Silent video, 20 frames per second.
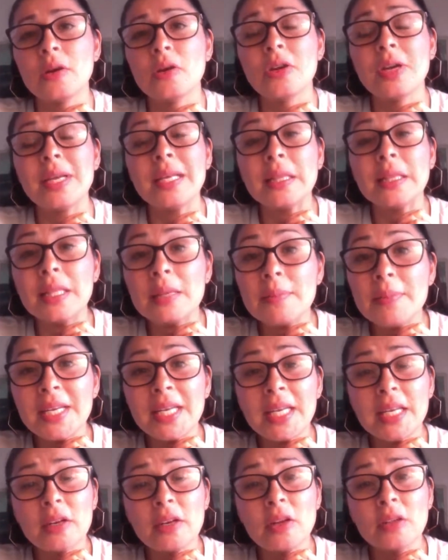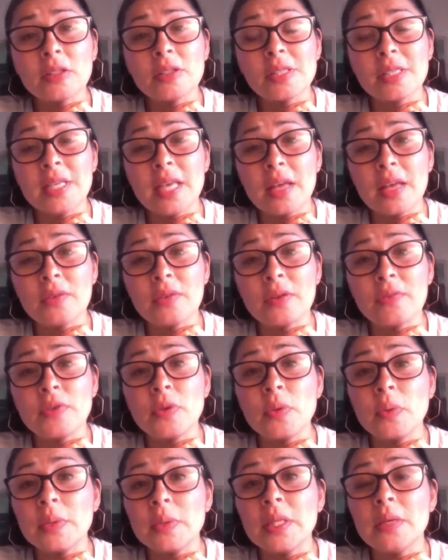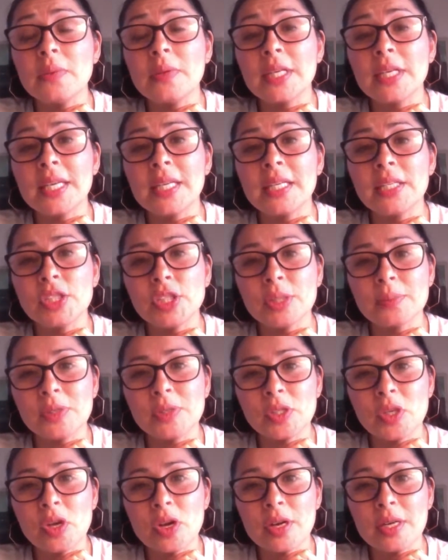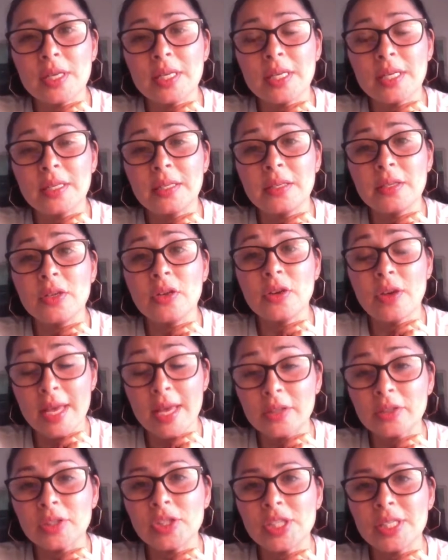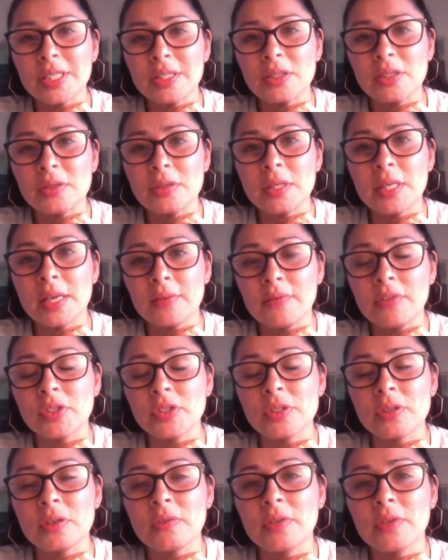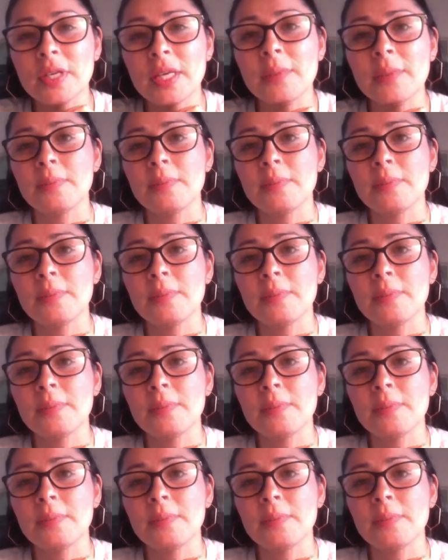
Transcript: or eliminate it altogether if you really want to get a jump start in your energy and to give yourself a